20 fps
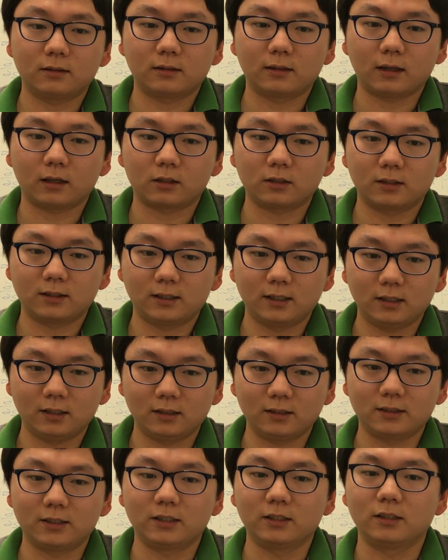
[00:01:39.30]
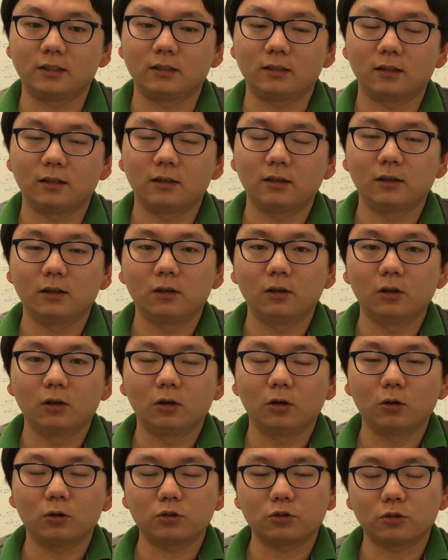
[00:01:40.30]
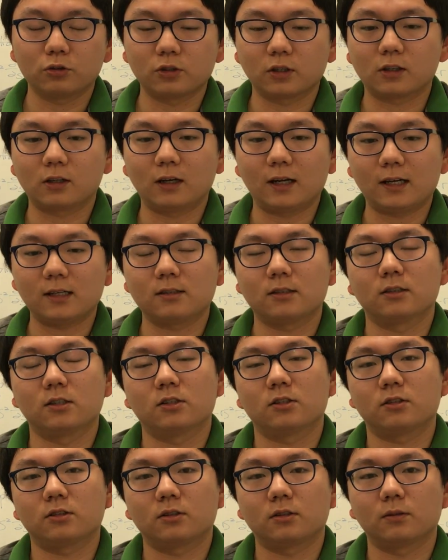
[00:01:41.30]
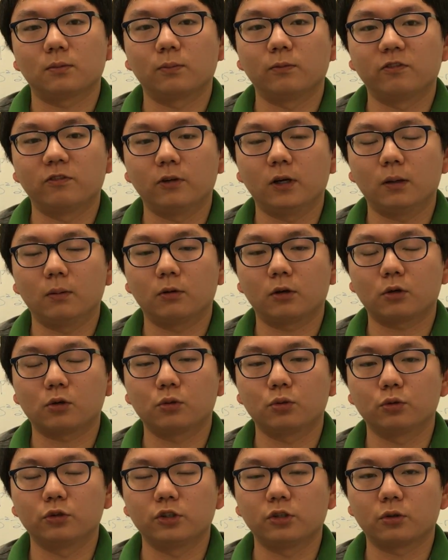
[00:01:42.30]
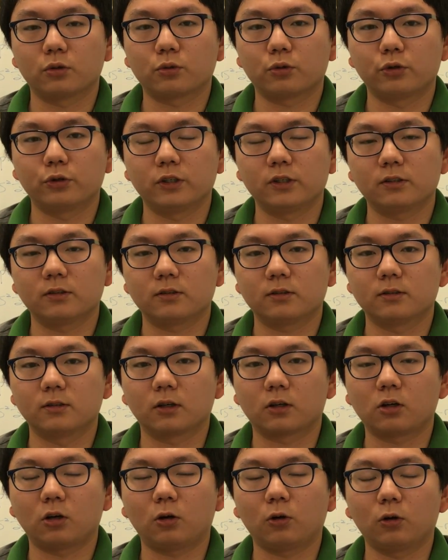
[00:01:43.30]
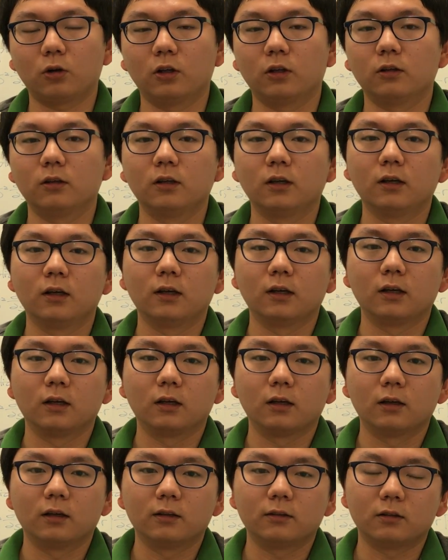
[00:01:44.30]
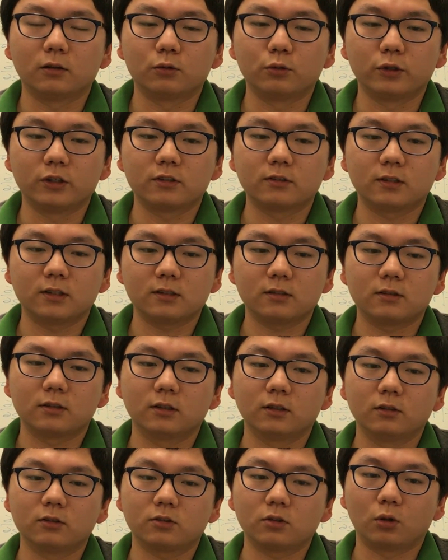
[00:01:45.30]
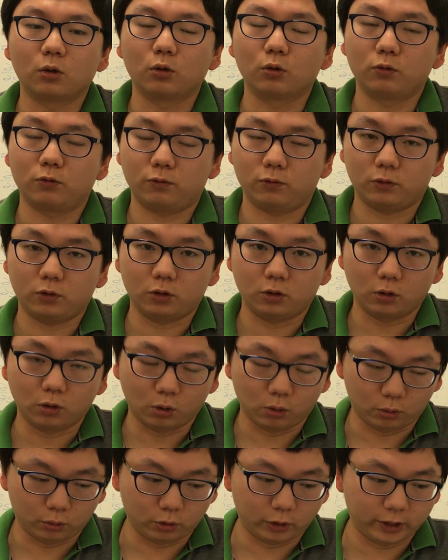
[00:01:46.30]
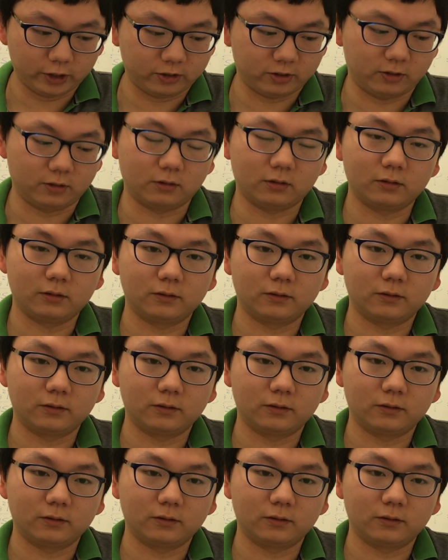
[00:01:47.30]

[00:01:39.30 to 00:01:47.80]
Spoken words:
ductility. Also, the glasses fiber could increase the column, the resistance of corrosion.